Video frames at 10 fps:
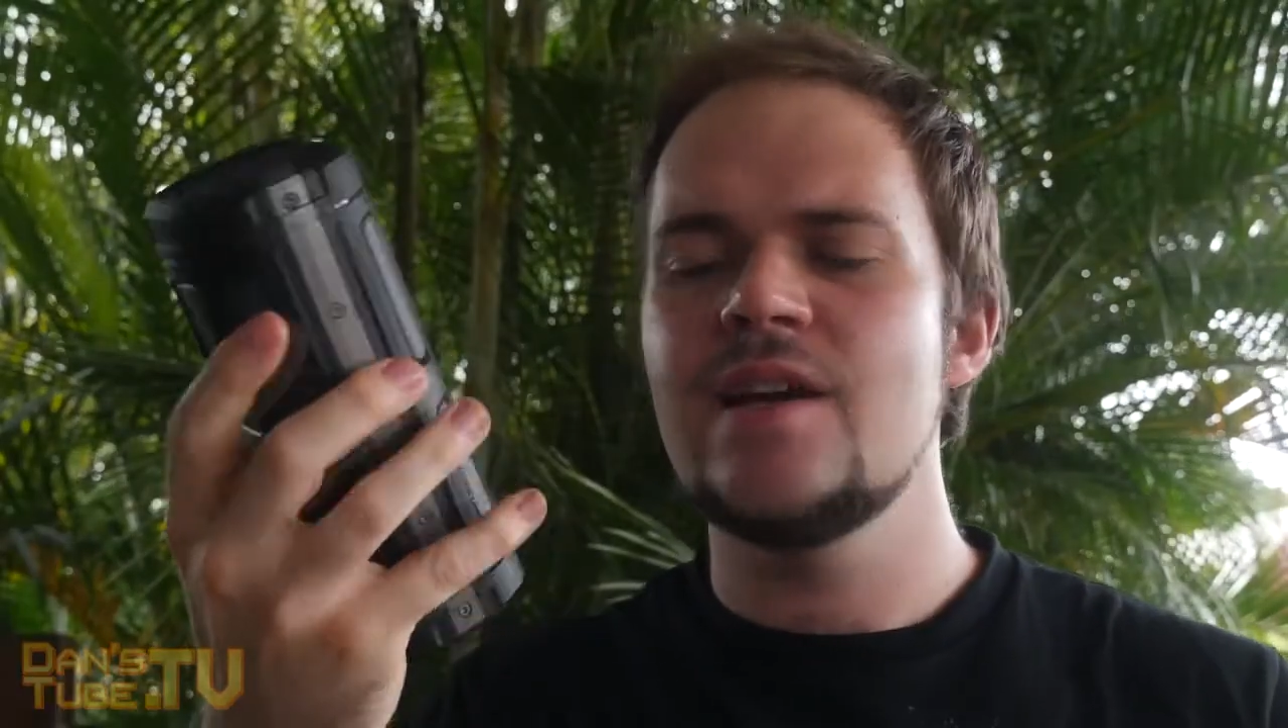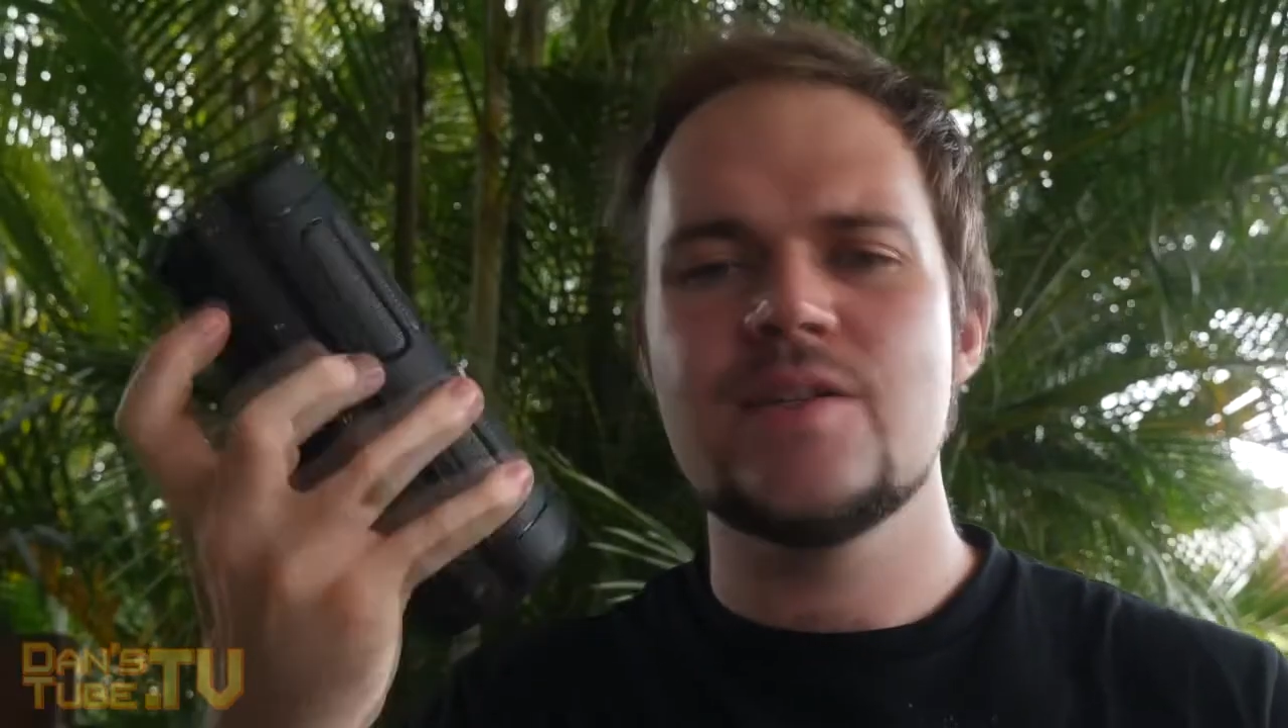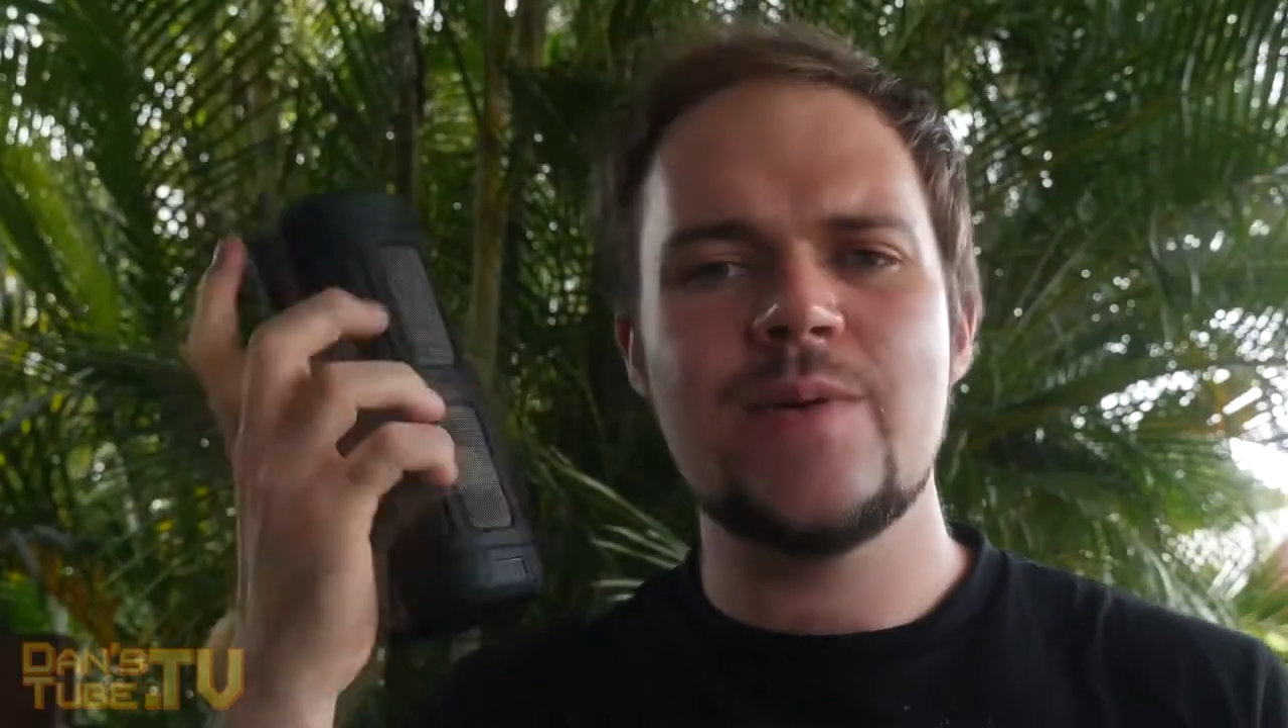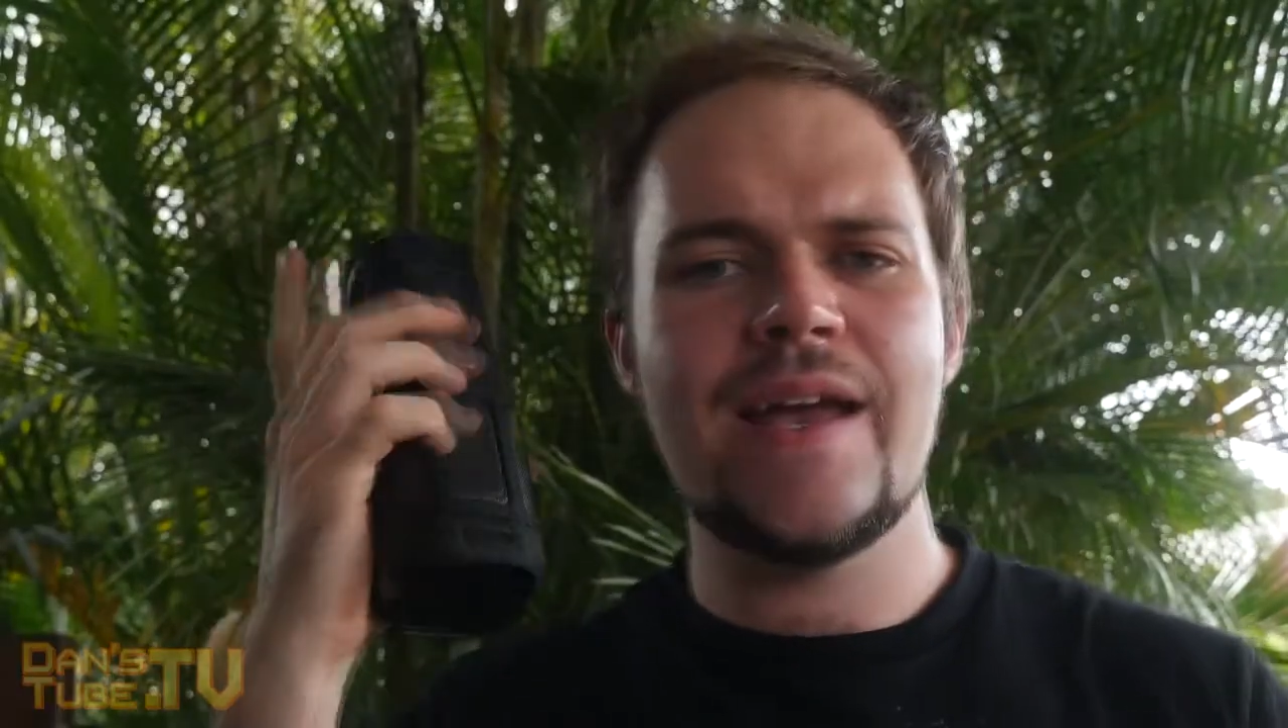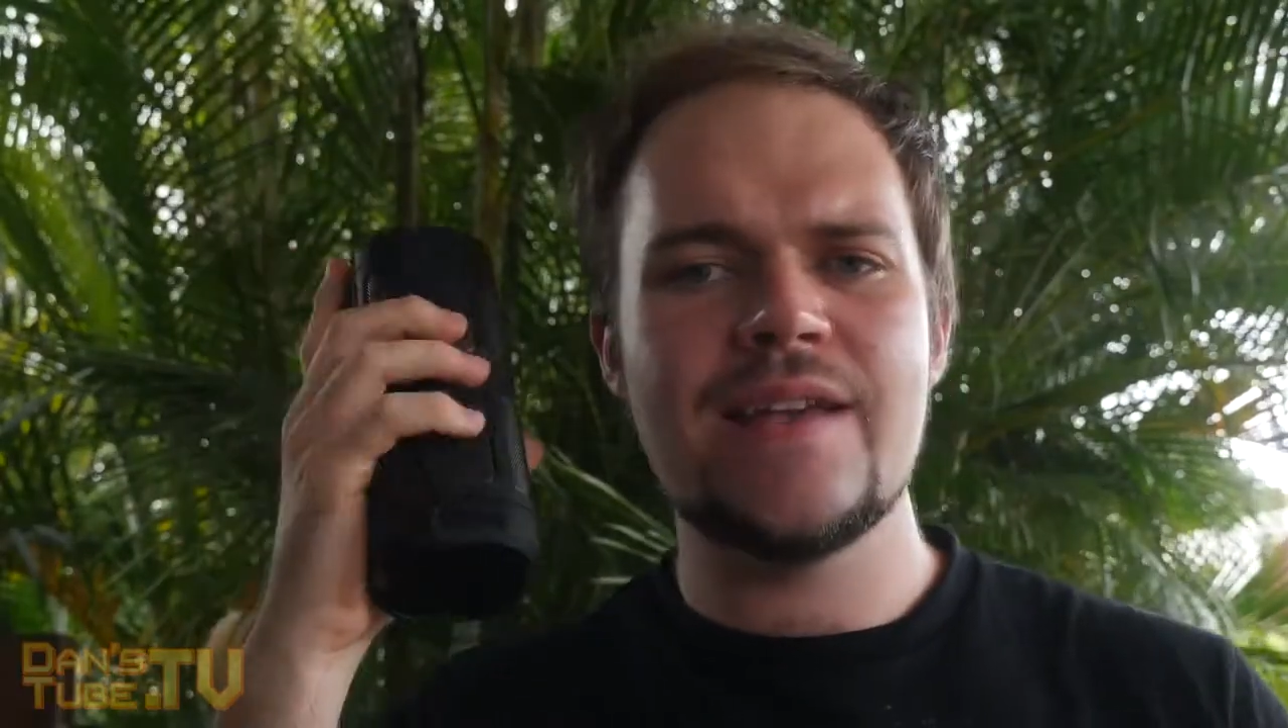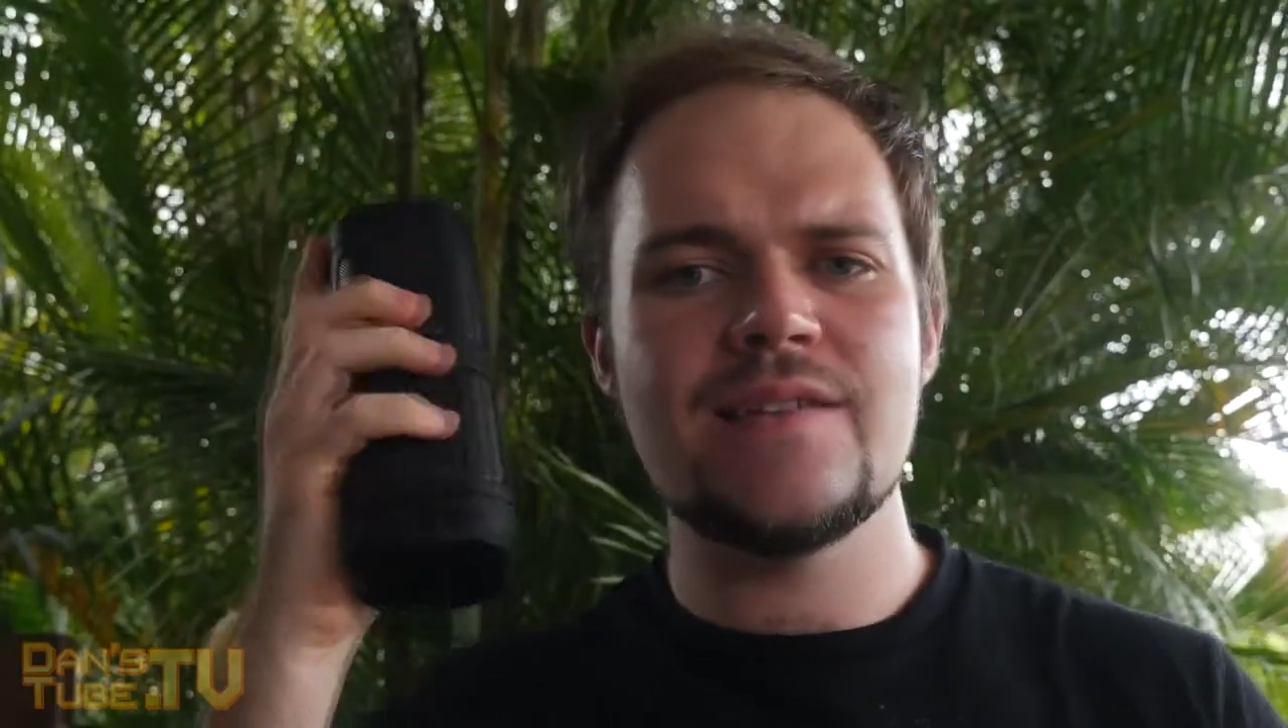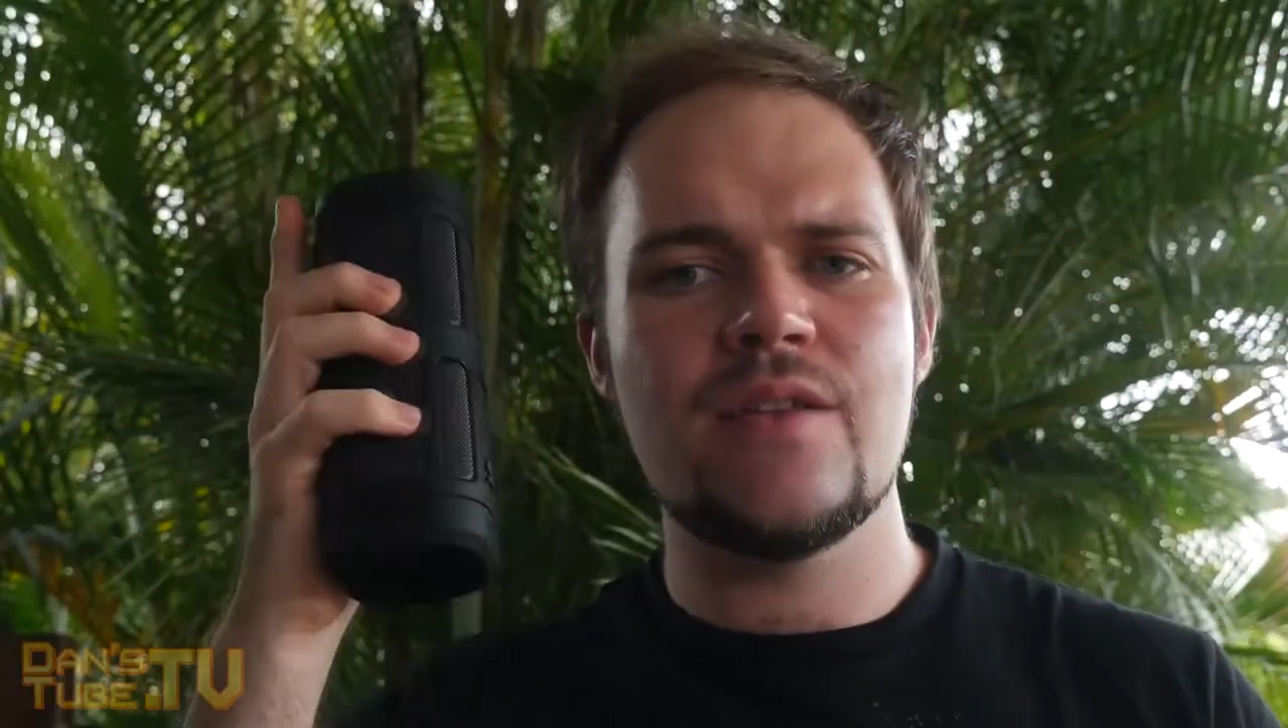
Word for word: So it has